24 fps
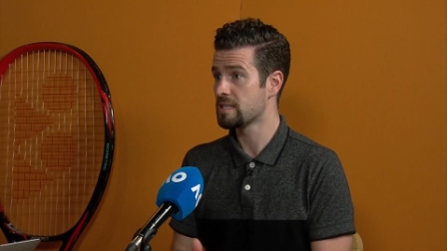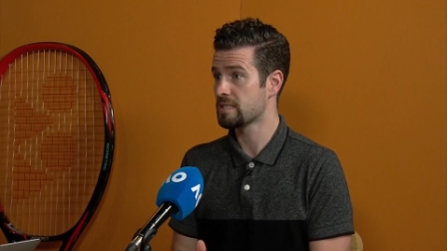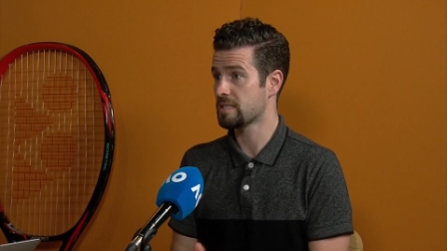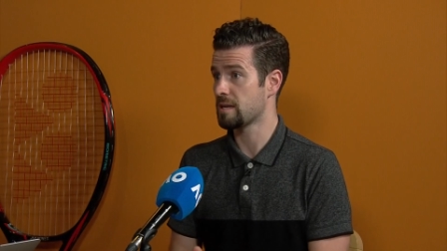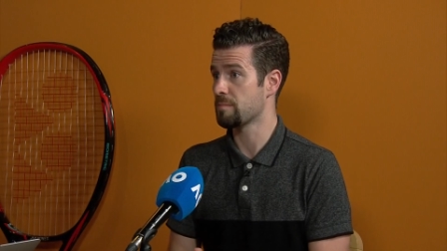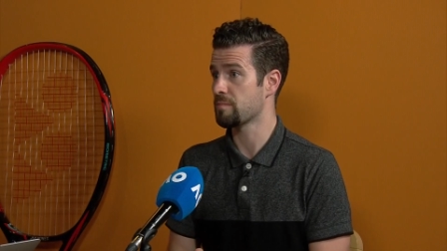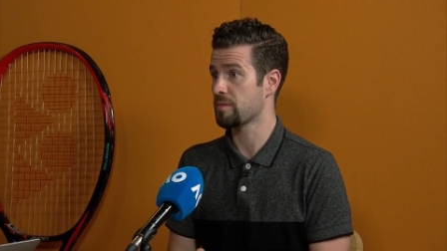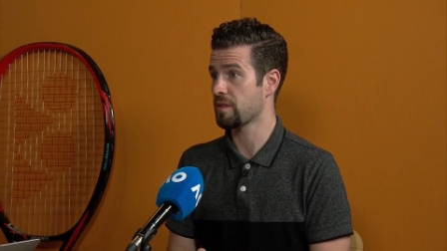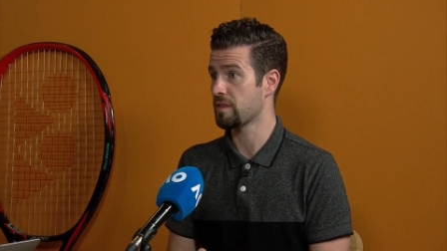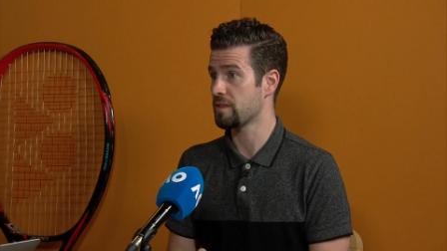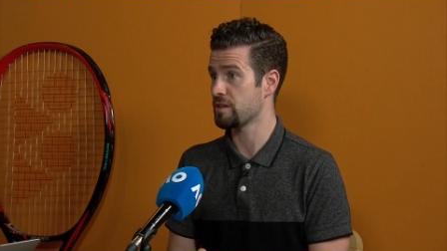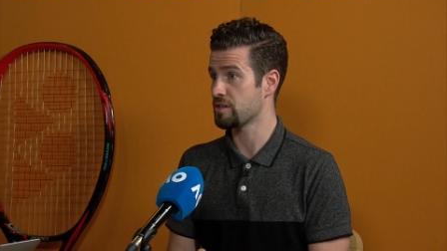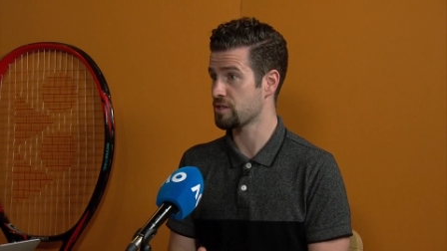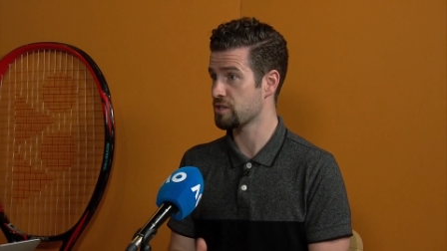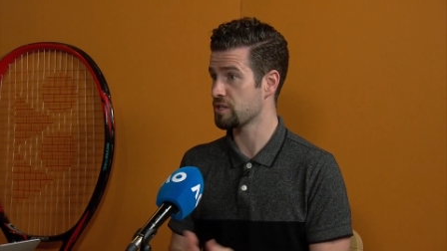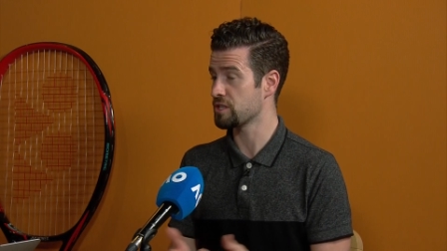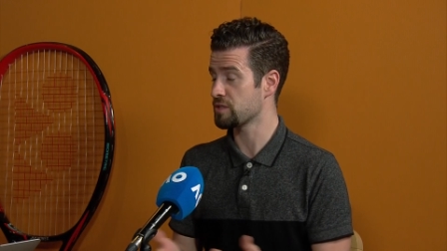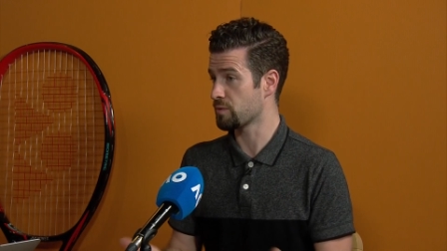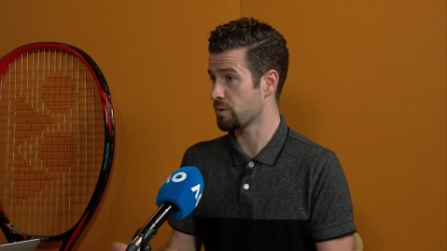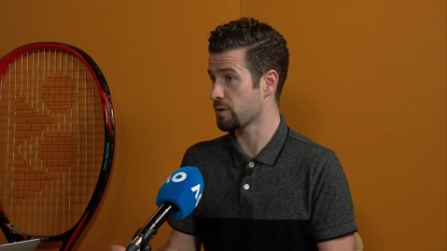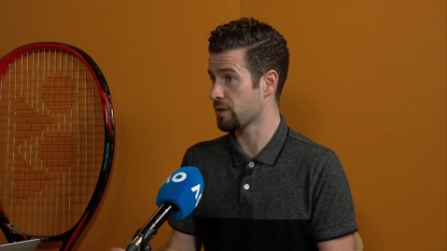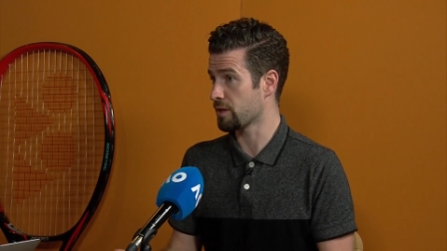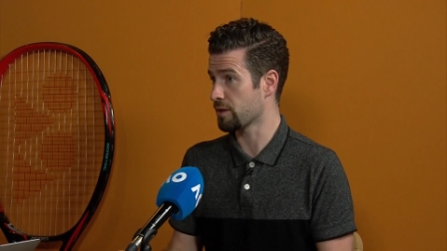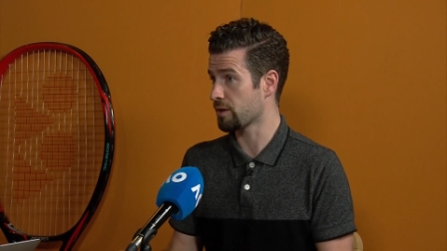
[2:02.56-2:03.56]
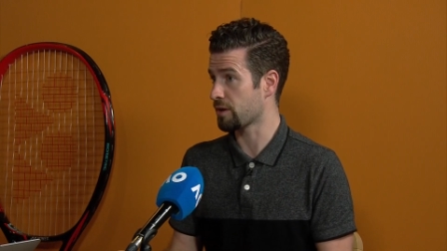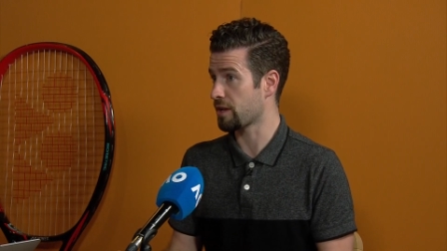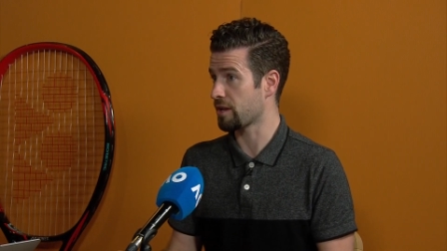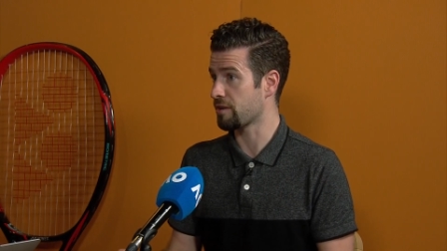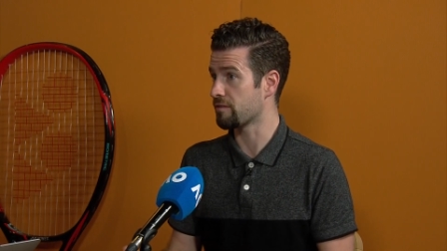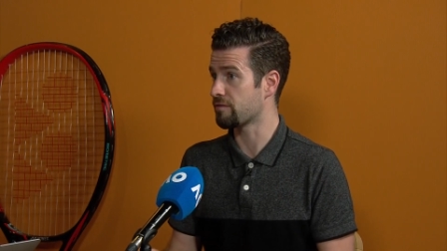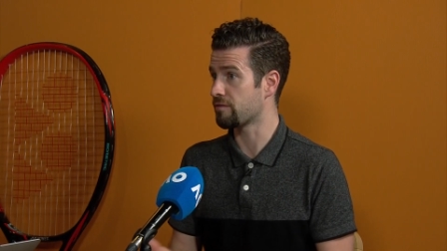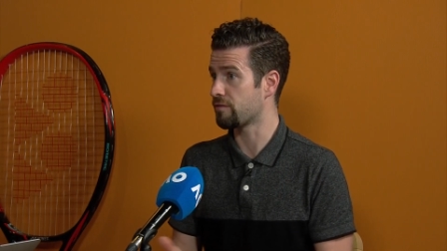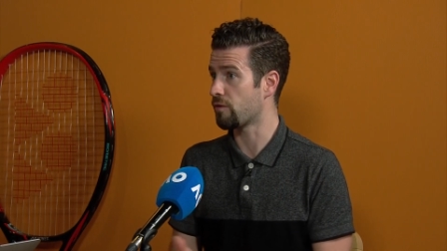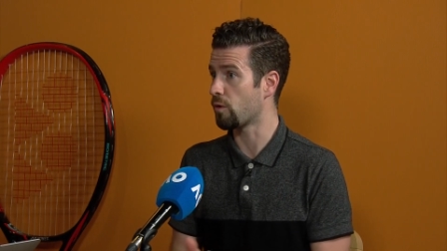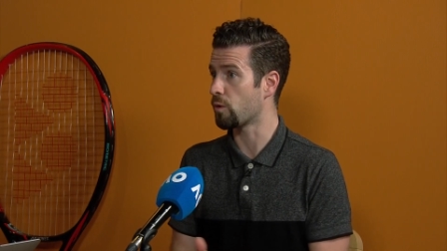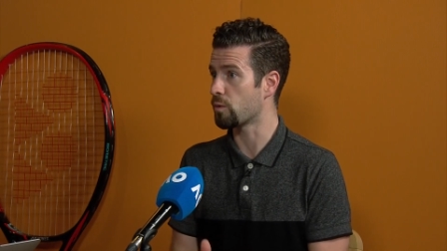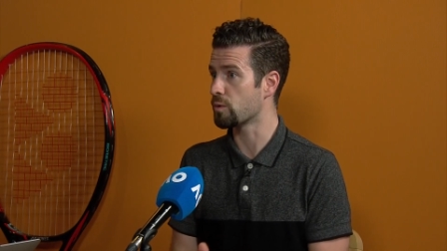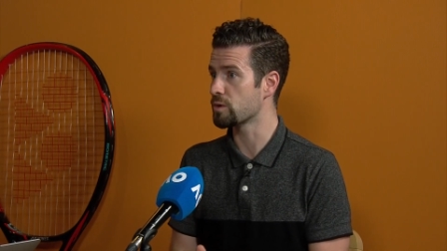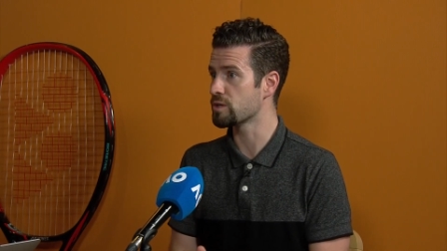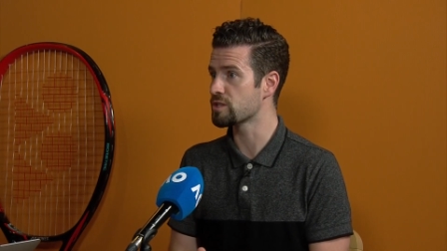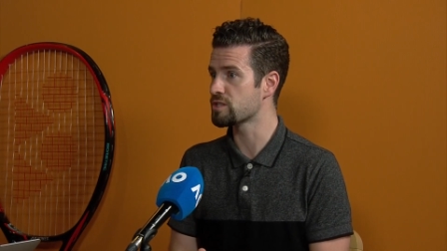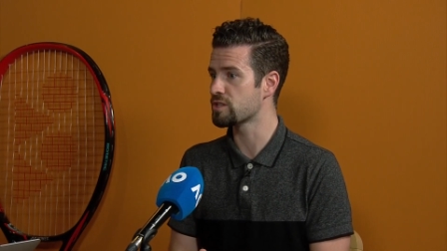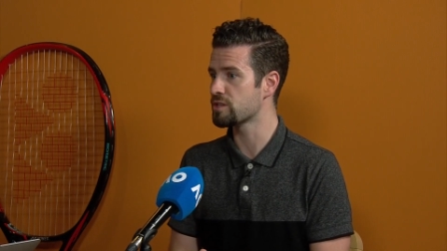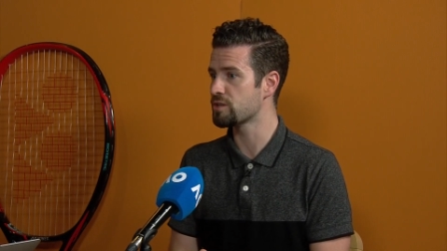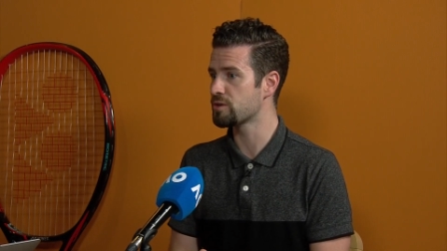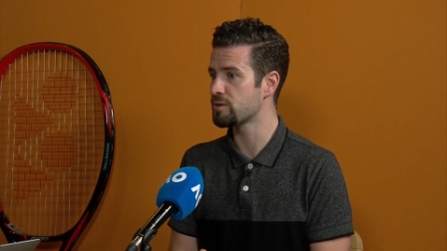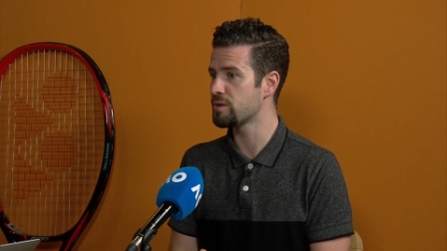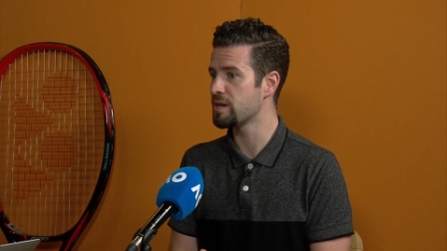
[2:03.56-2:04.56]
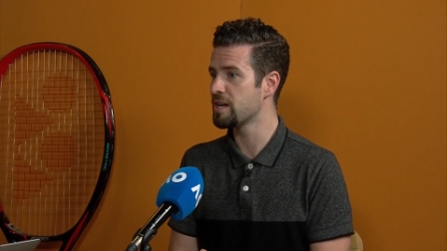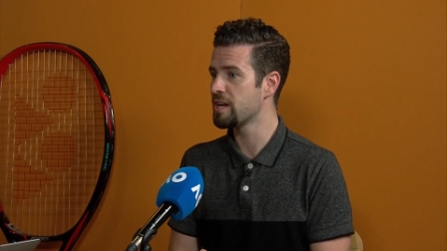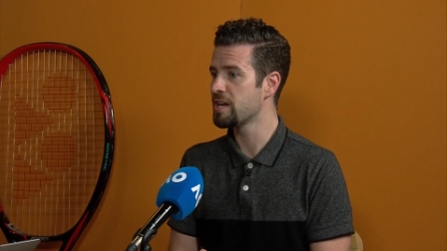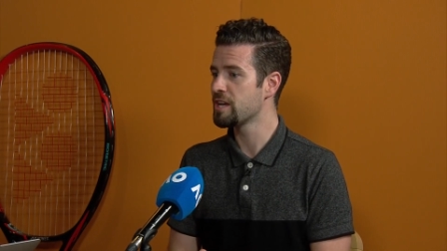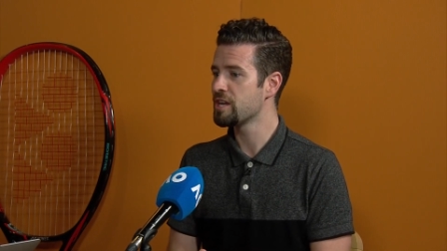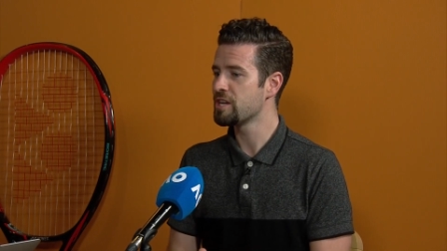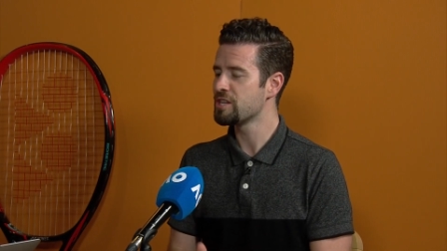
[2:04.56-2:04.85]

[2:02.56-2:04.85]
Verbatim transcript: something that she's really looking forward to.